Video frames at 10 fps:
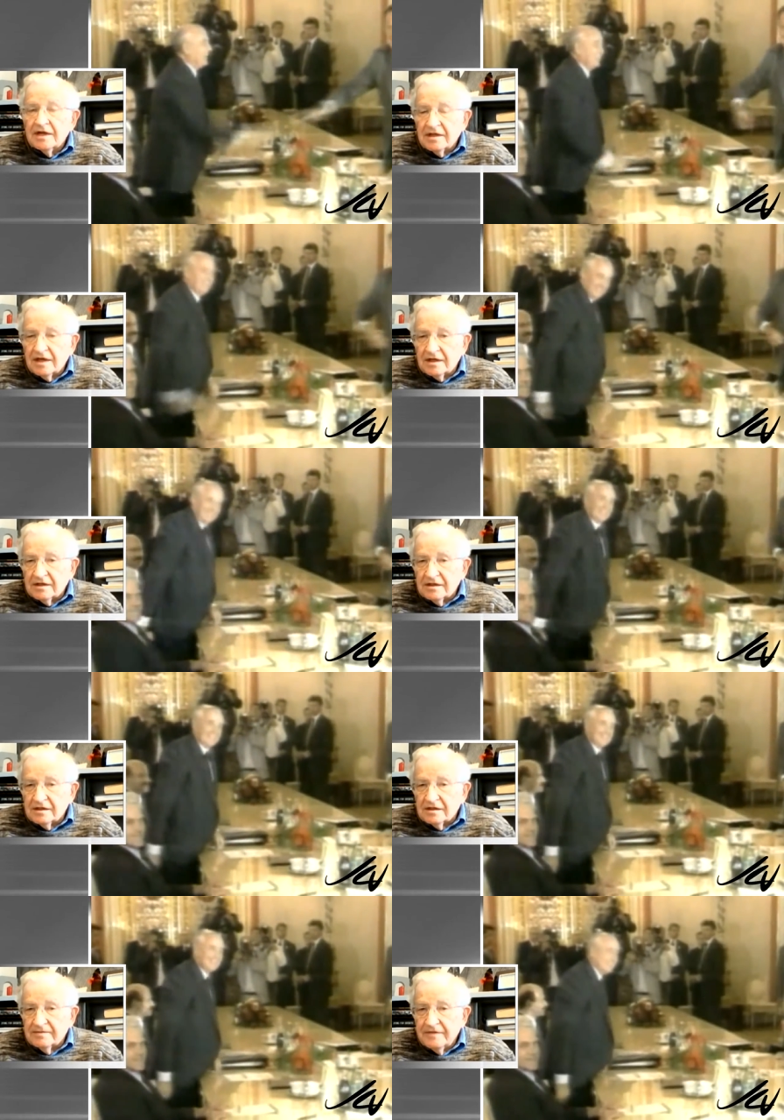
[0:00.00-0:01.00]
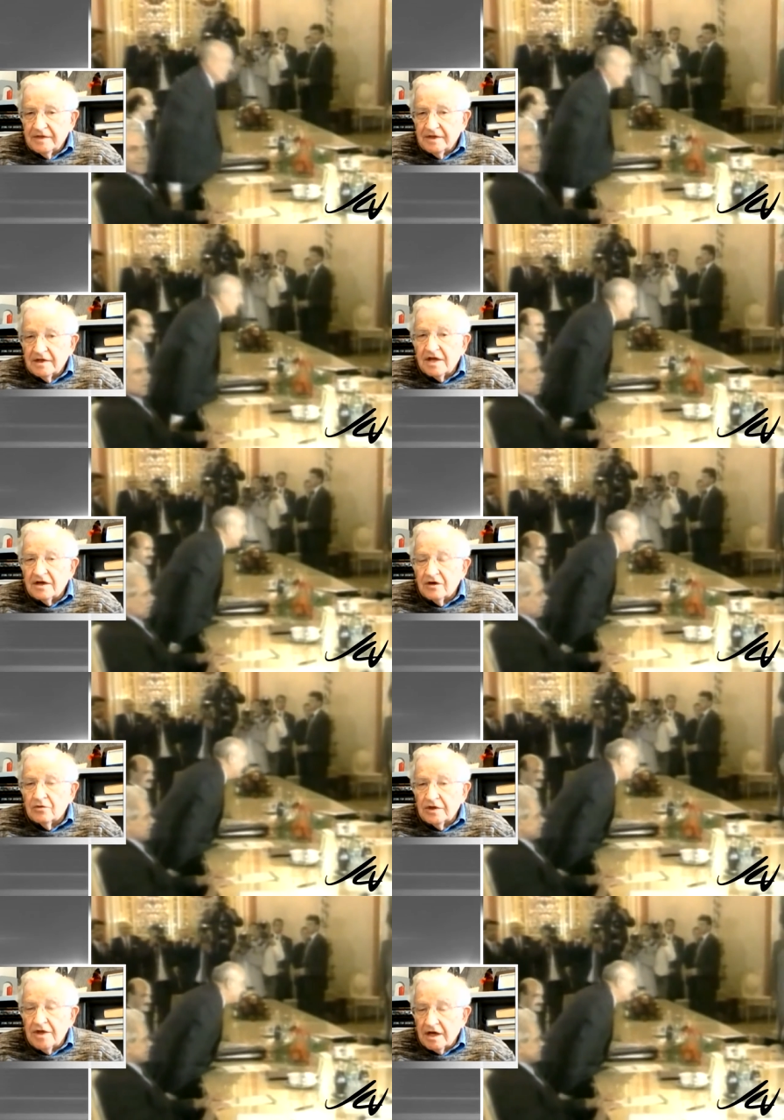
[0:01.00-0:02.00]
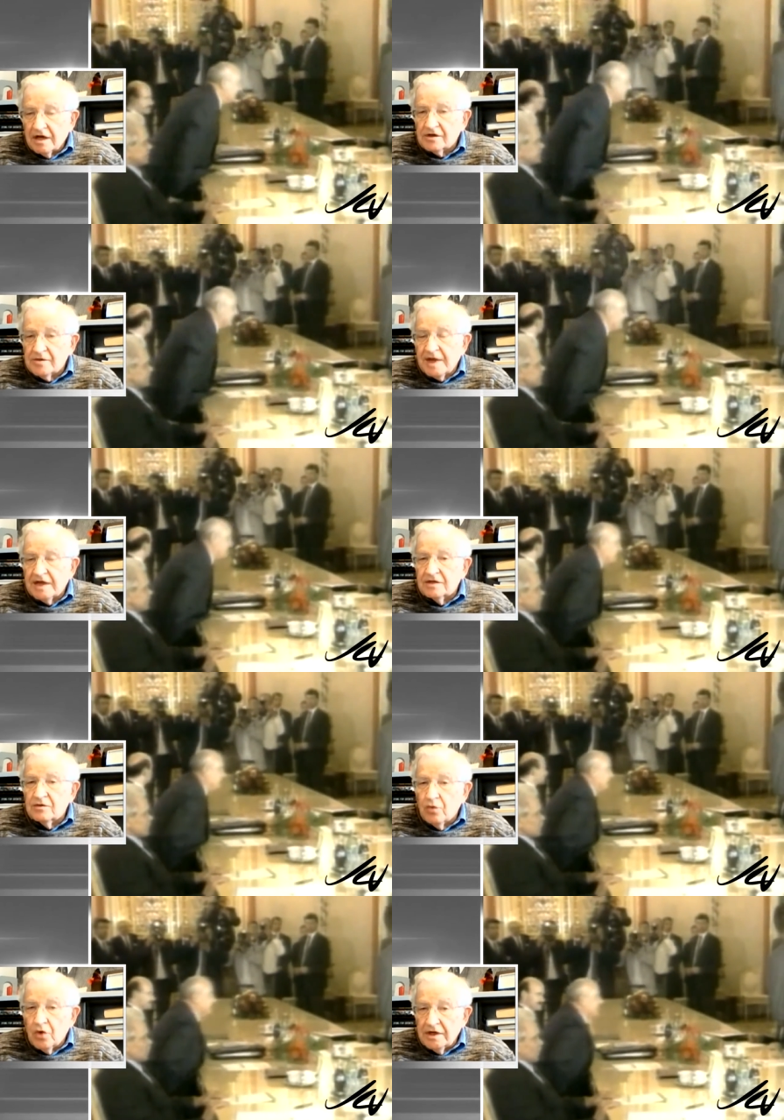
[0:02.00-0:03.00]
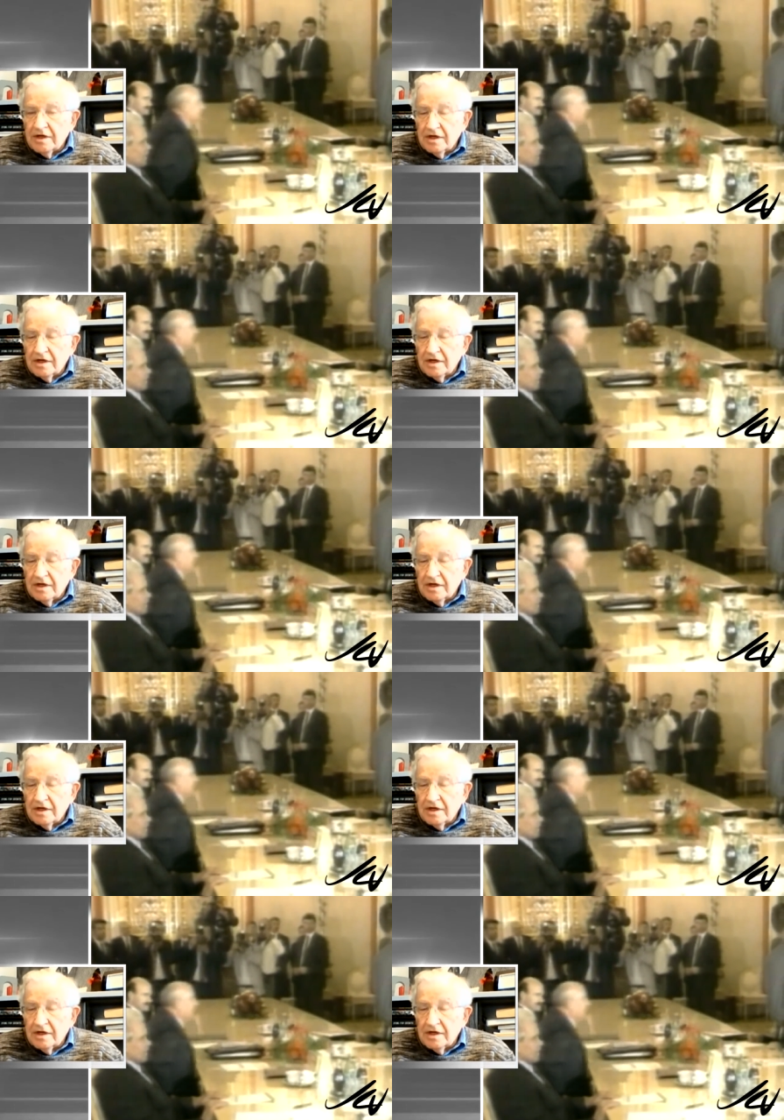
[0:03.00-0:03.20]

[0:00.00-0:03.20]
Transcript: that uh, NATO would not expand one